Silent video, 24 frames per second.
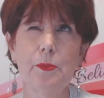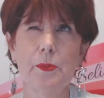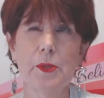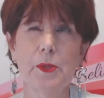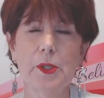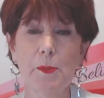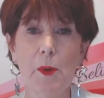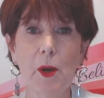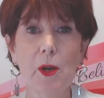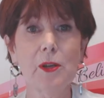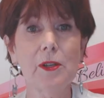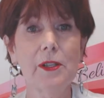
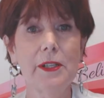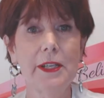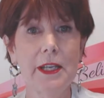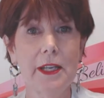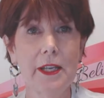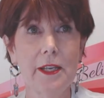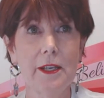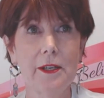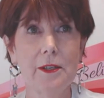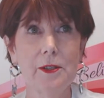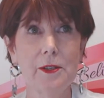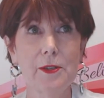Sparkling
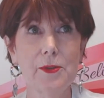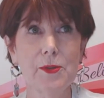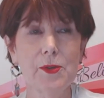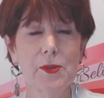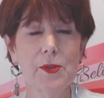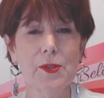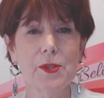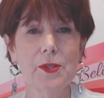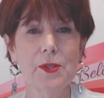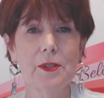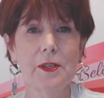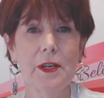
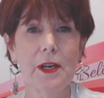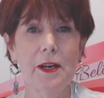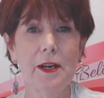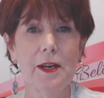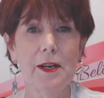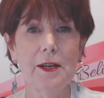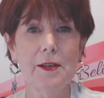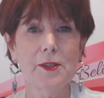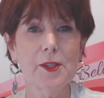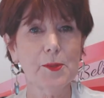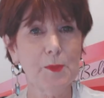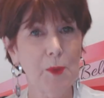Hills
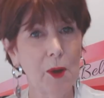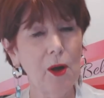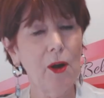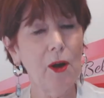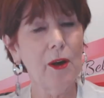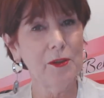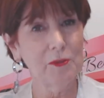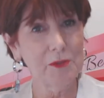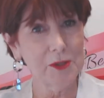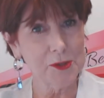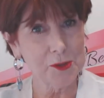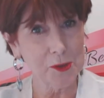Spa
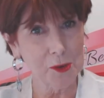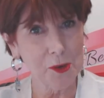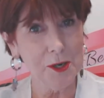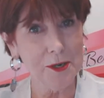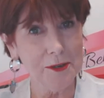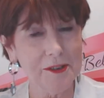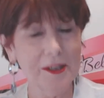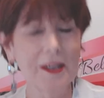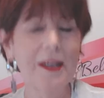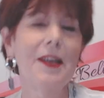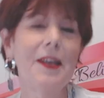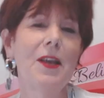and
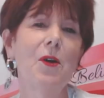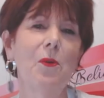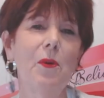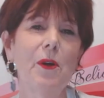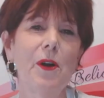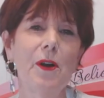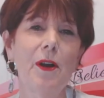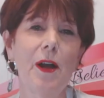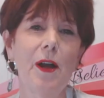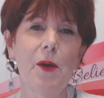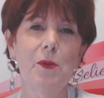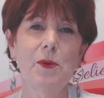Resort,
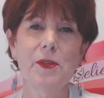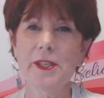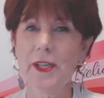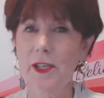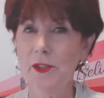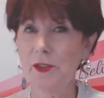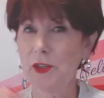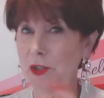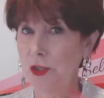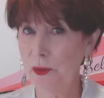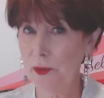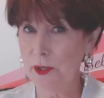where I was
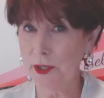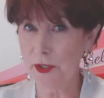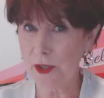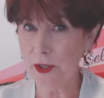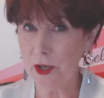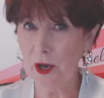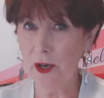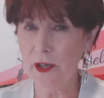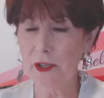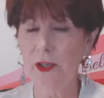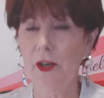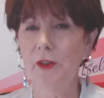actually doing a
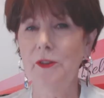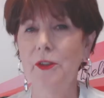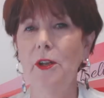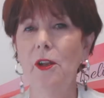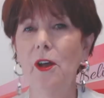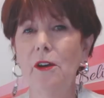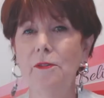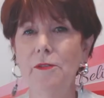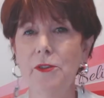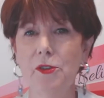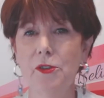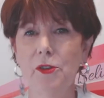talk on the
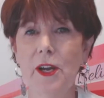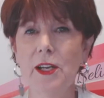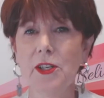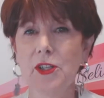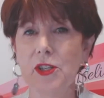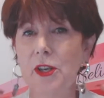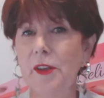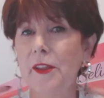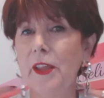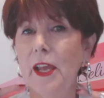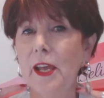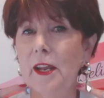Law of
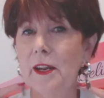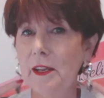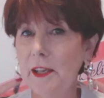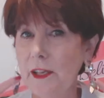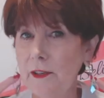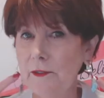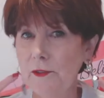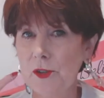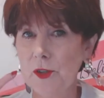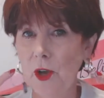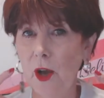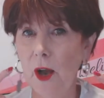Attraction, and they had a
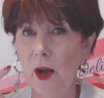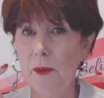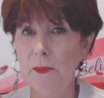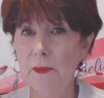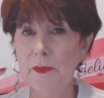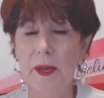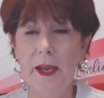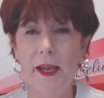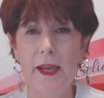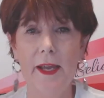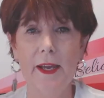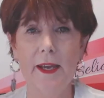gift shop,
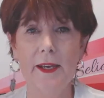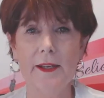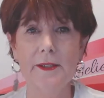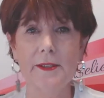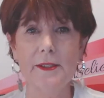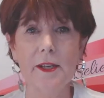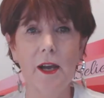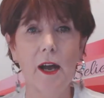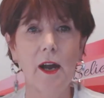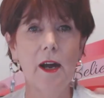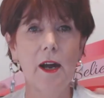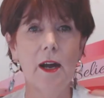
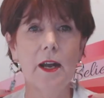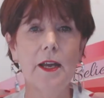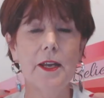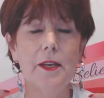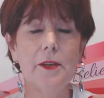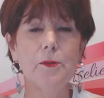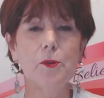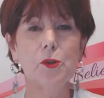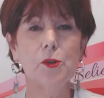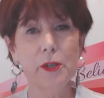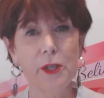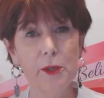and
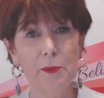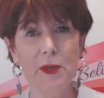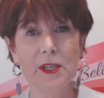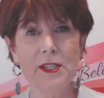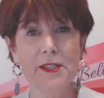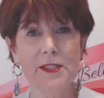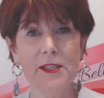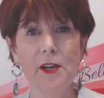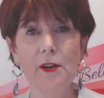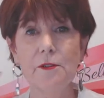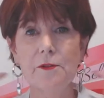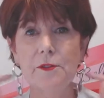I treated
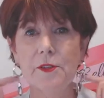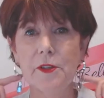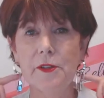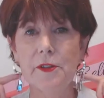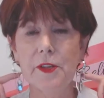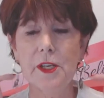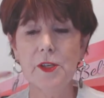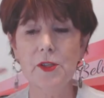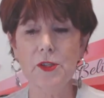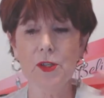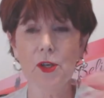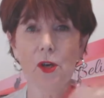myself to
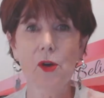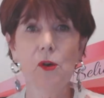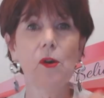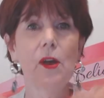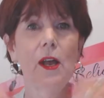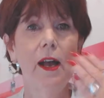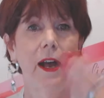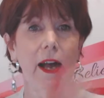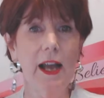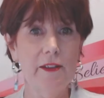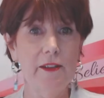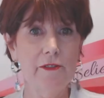these. So
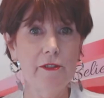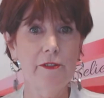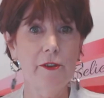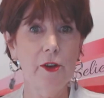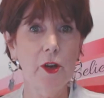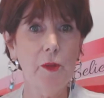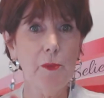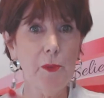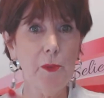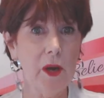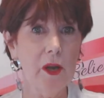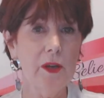I have a
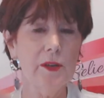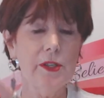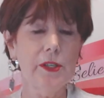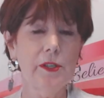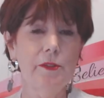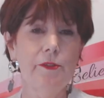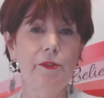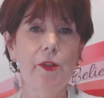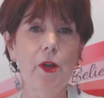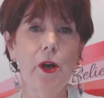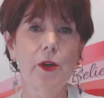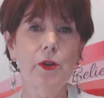very
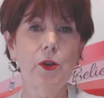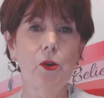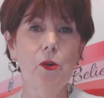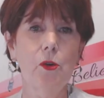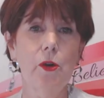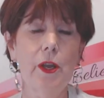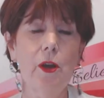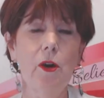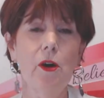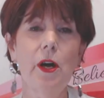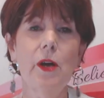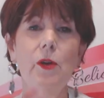positive thought
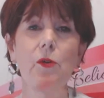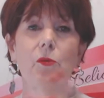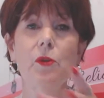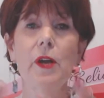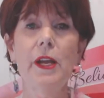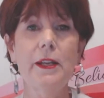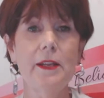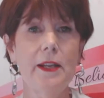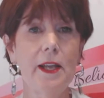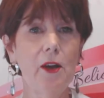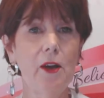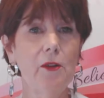going on
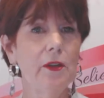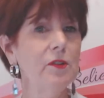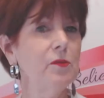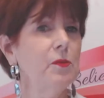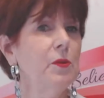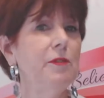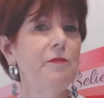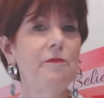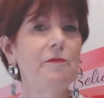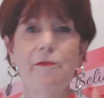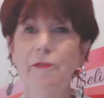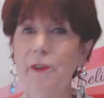right now, gives
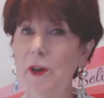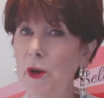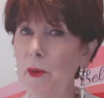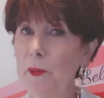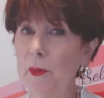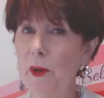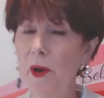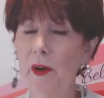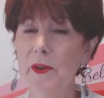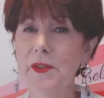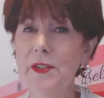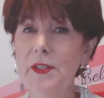me a very
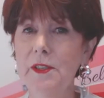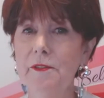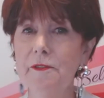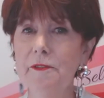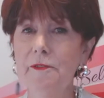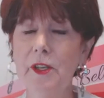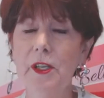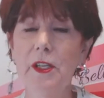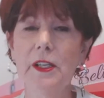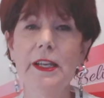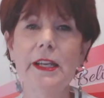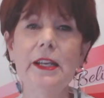positive
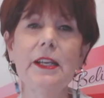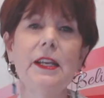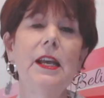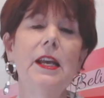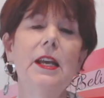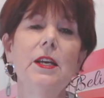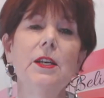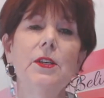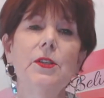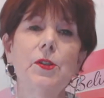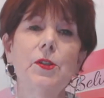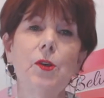feeling.
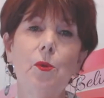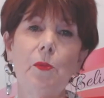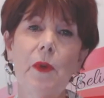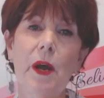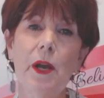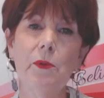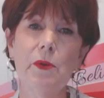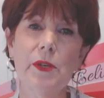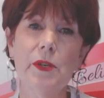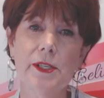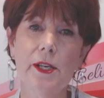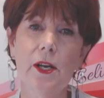So
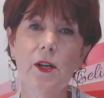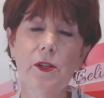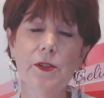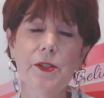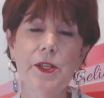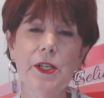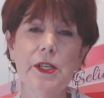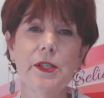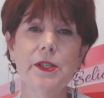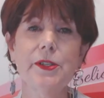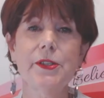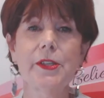my
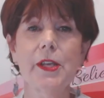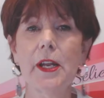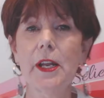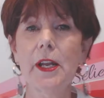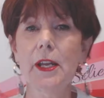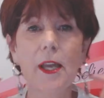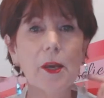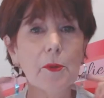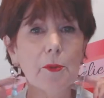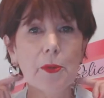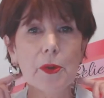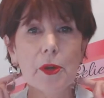result is that I
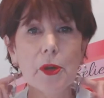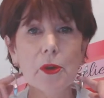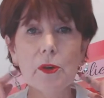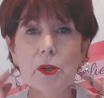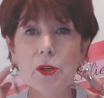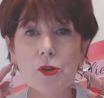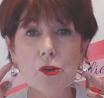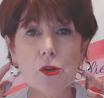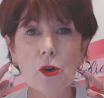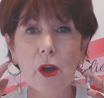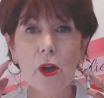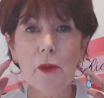get pure
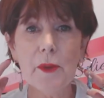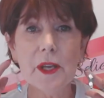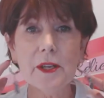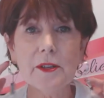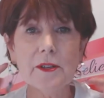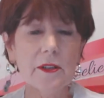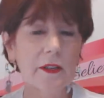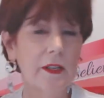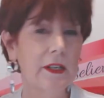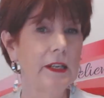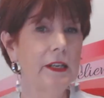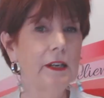
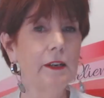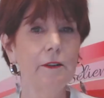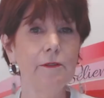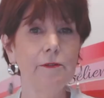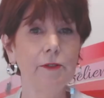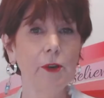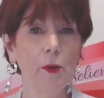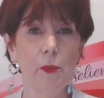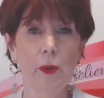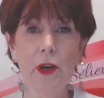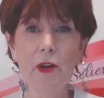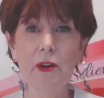enjoyment
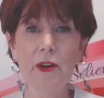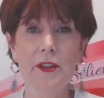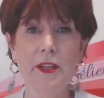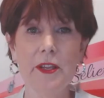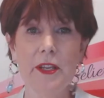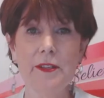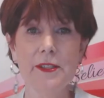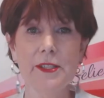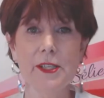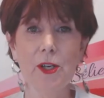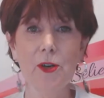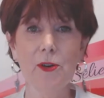from wearing
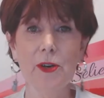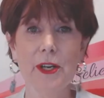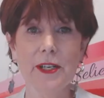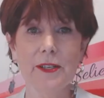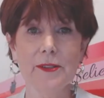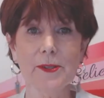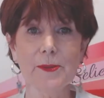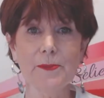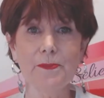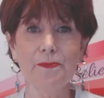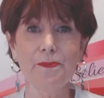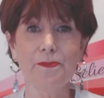these
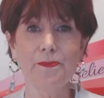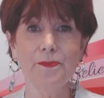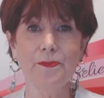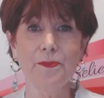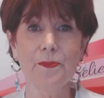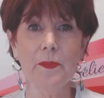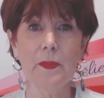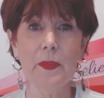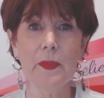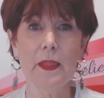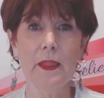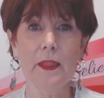earrings.
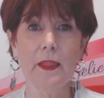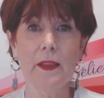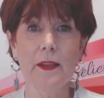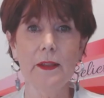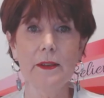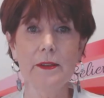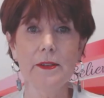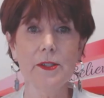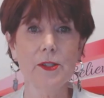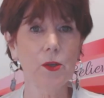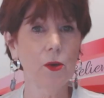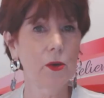
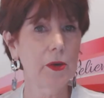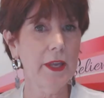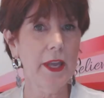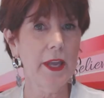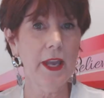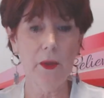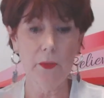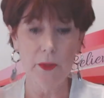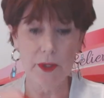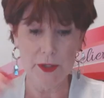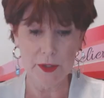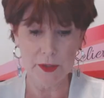So
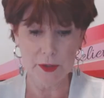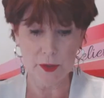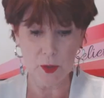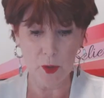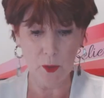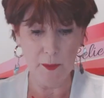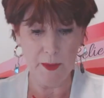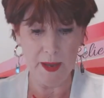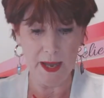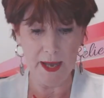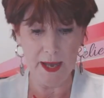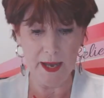again, we just
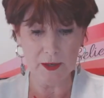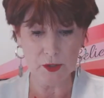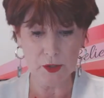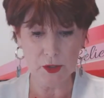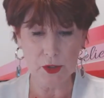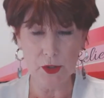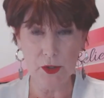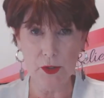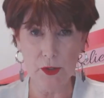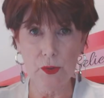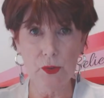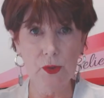go back
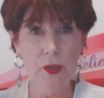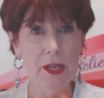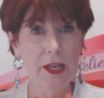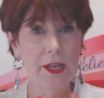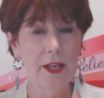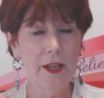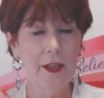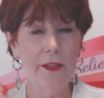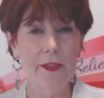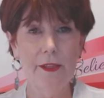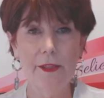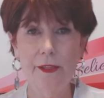to
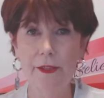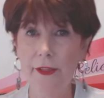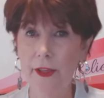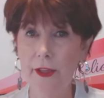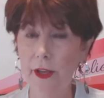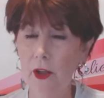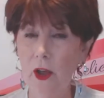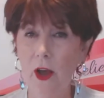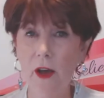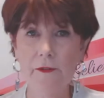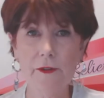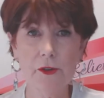the
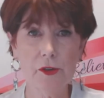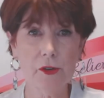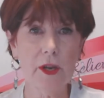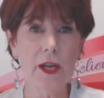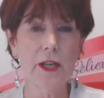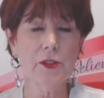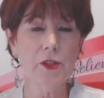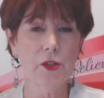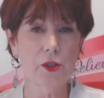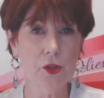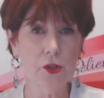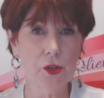Law of
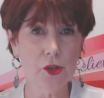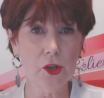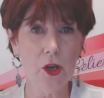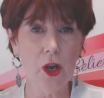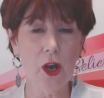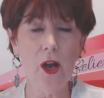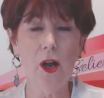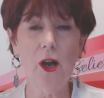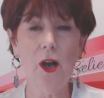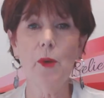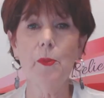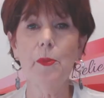Attraction's
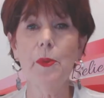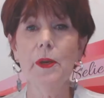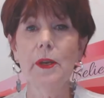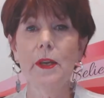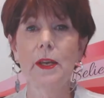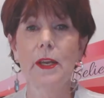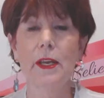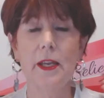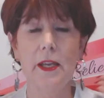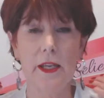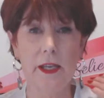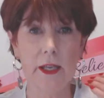job
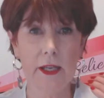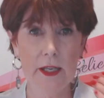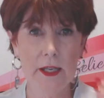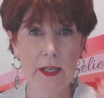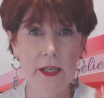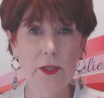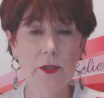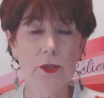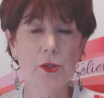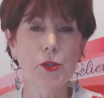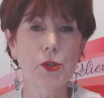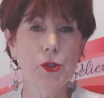
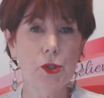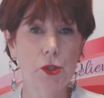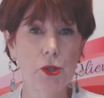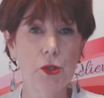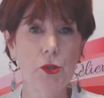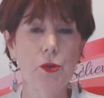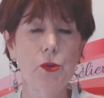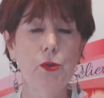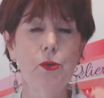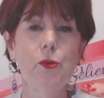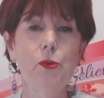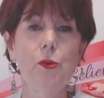is
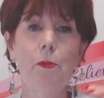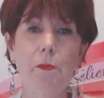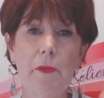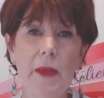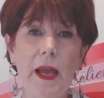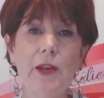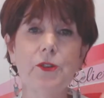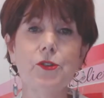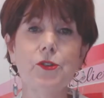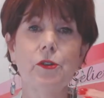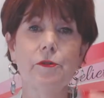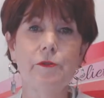to
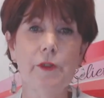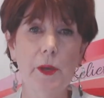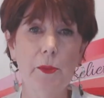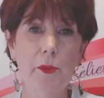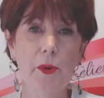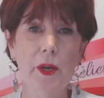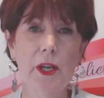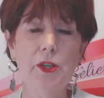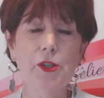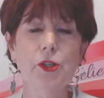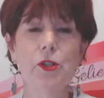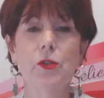match your
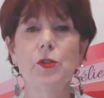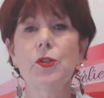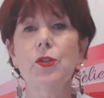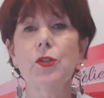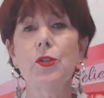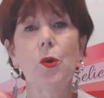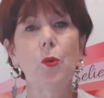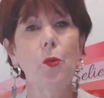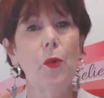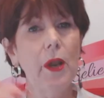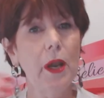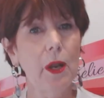vibration.
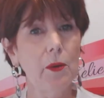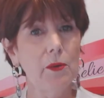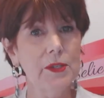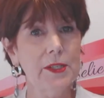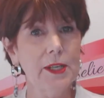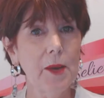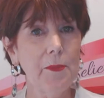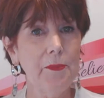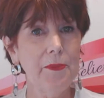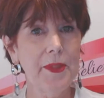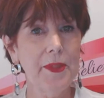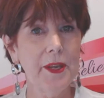So when I was
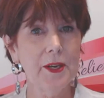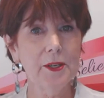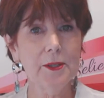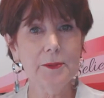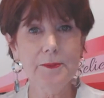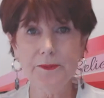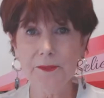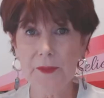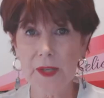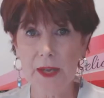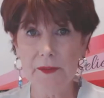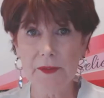up
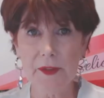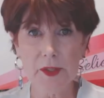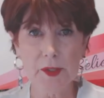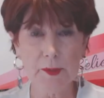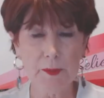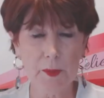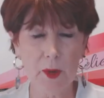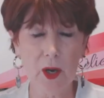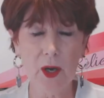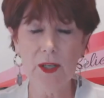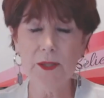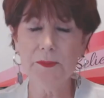there at the
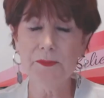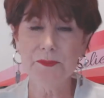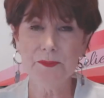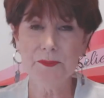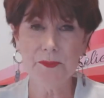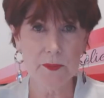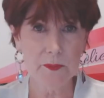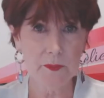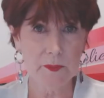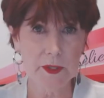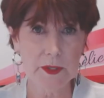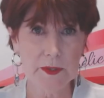spa,
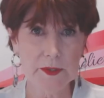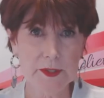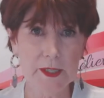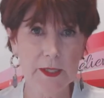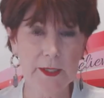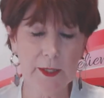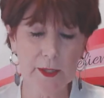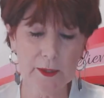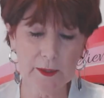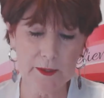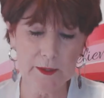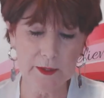it's
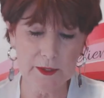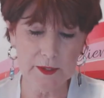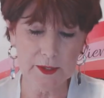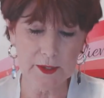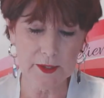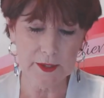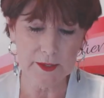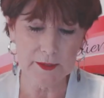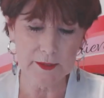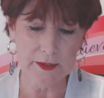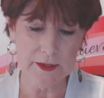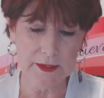
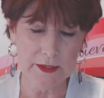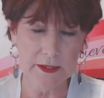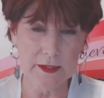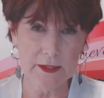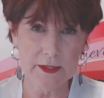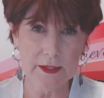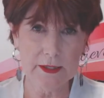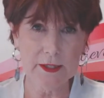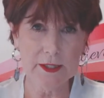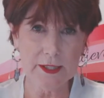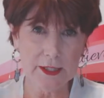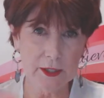
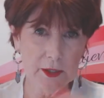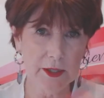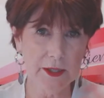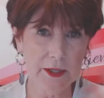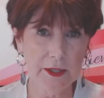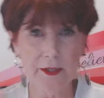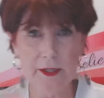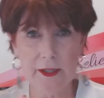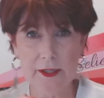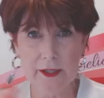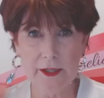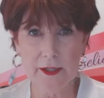still
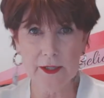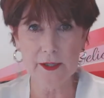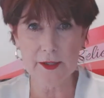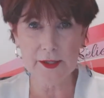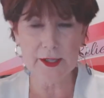in the